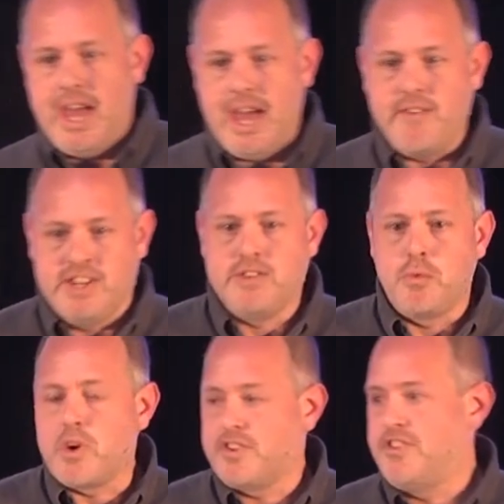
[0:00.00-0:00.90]
having
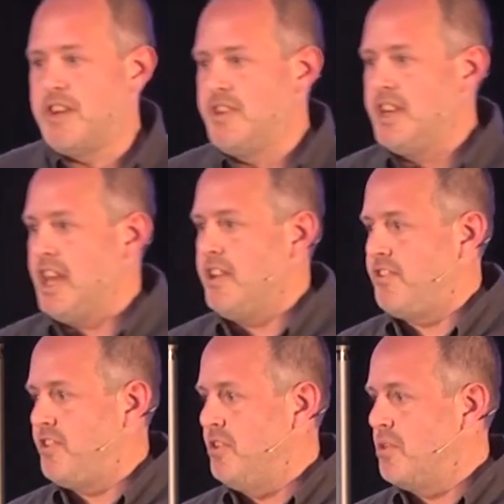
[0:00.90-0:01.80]
worked 7
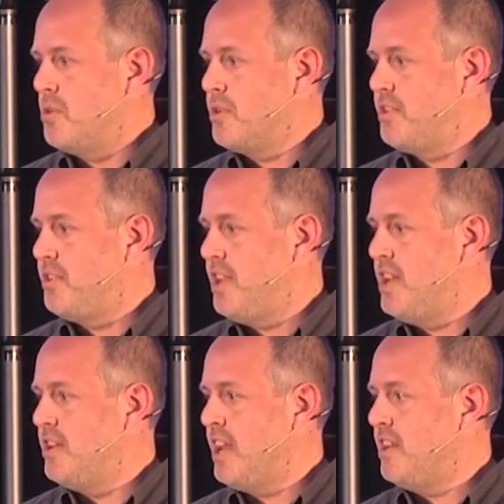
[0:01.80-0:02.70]
days or
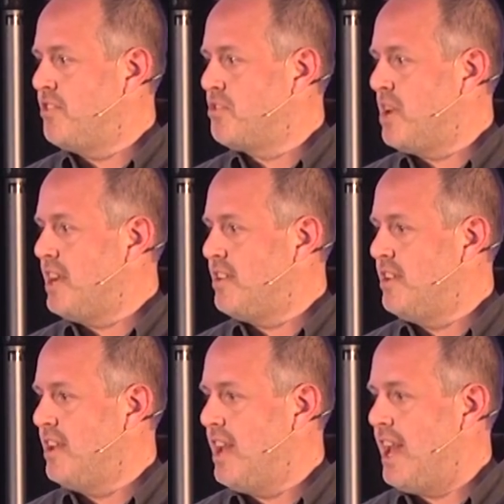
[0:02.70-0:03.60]
10 days straight?
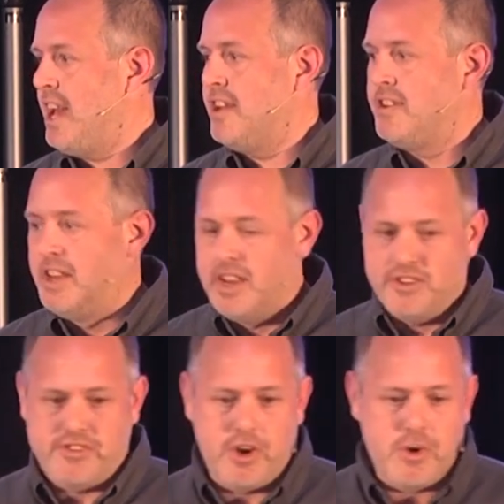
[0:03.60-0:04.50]
And
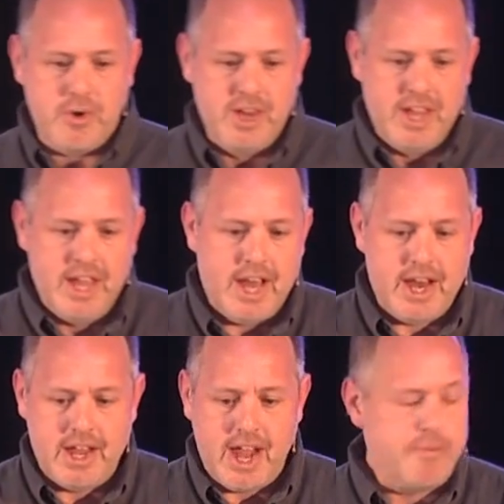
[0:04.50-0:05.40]
so
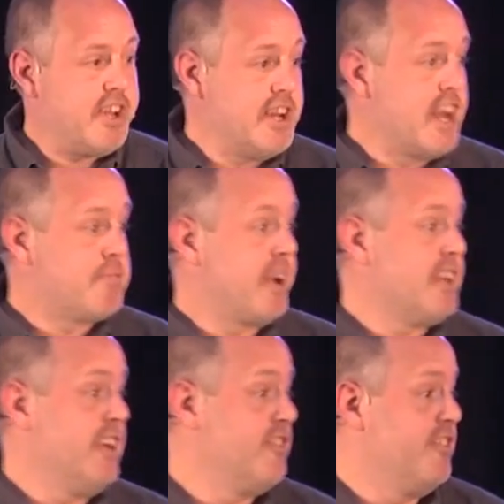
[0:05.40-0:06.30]
I'm setting
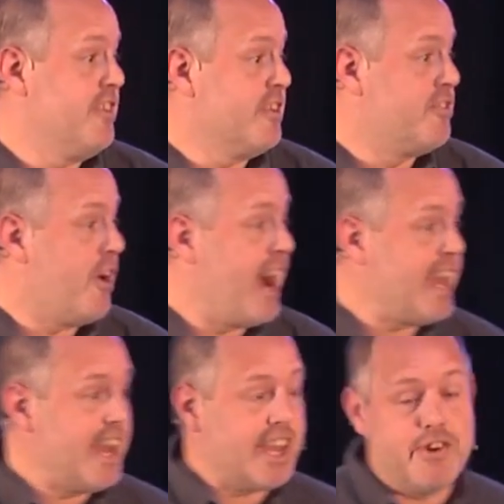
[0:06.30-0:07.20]
expectations here. So I
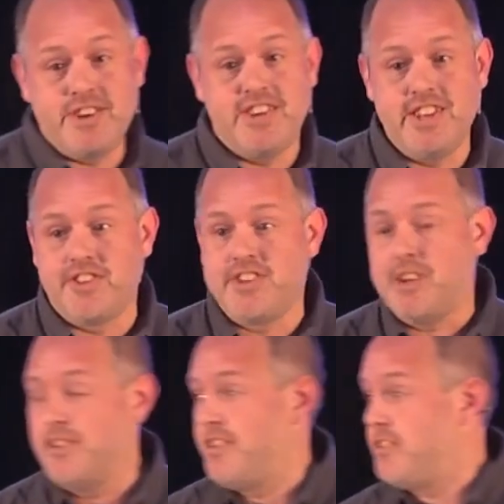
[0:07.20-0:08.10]
can't guarantee
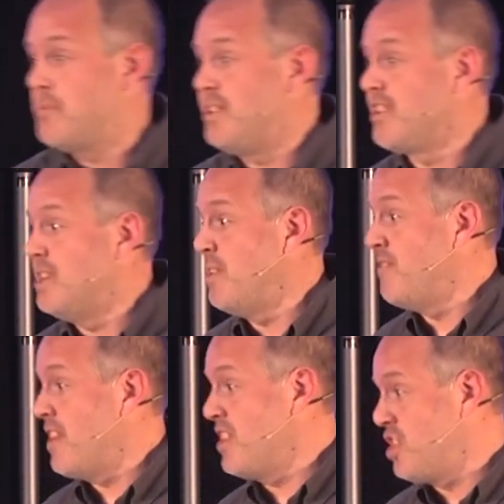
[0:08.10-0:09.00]
this sermon is going to be
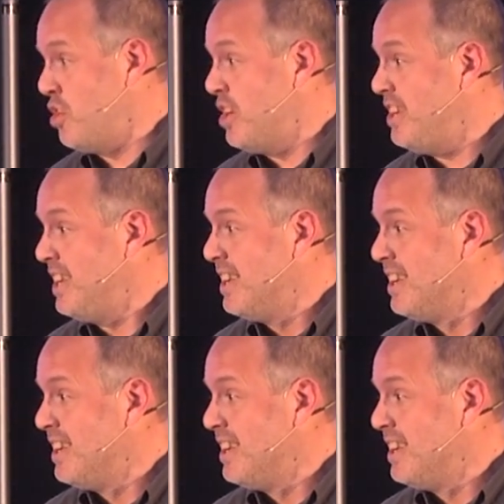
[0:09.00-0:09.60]
very good,